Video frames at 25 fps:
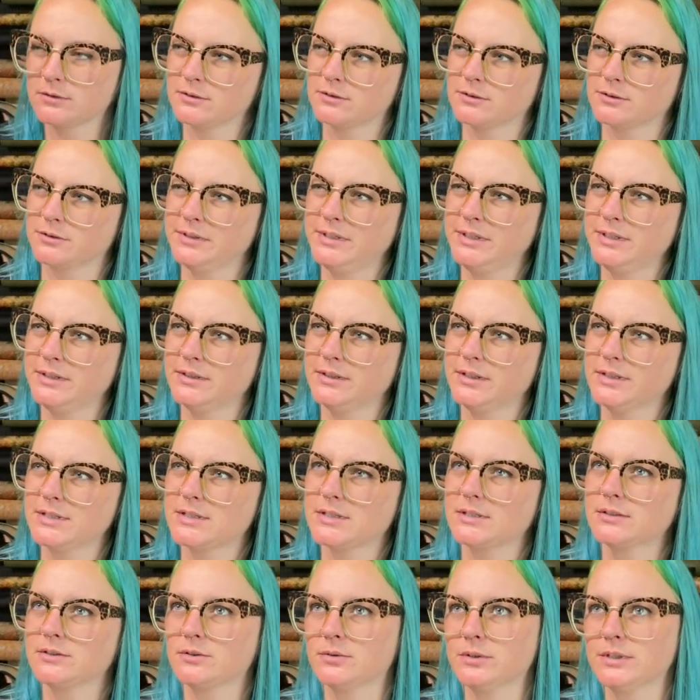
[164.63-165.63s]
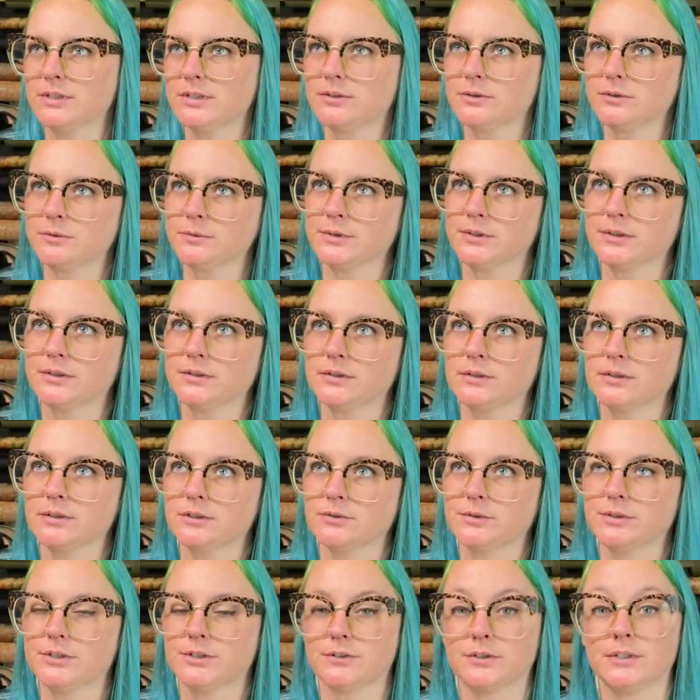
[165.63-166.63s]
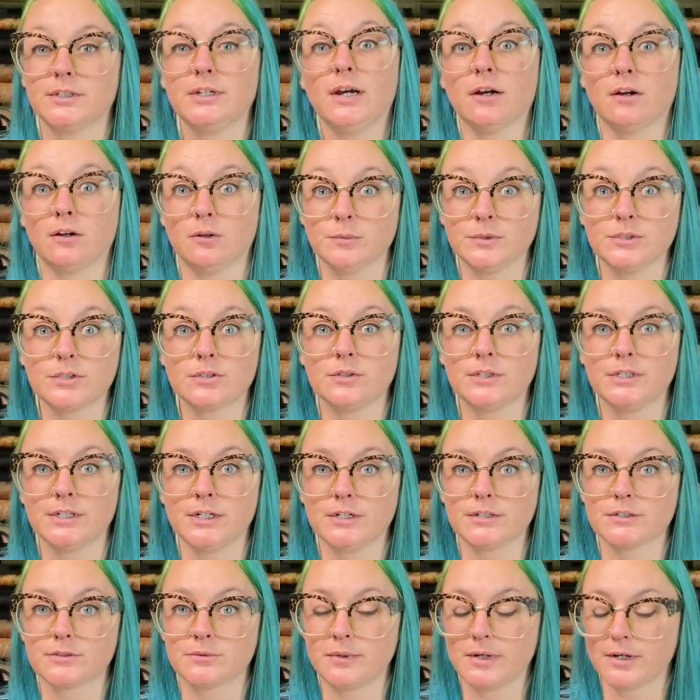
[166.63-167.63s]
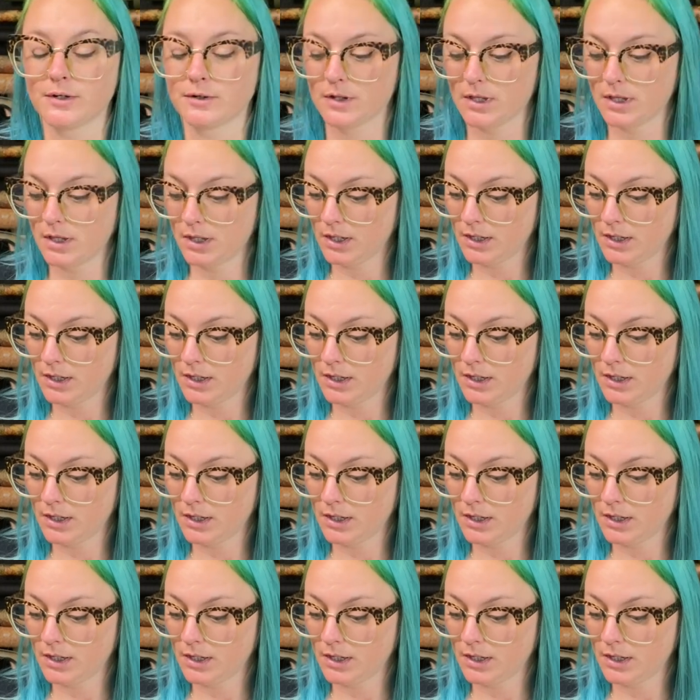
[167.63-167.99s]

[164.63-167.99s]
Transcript: Three? 19, 20, 21, 22. Yeah, almost three years. Wow.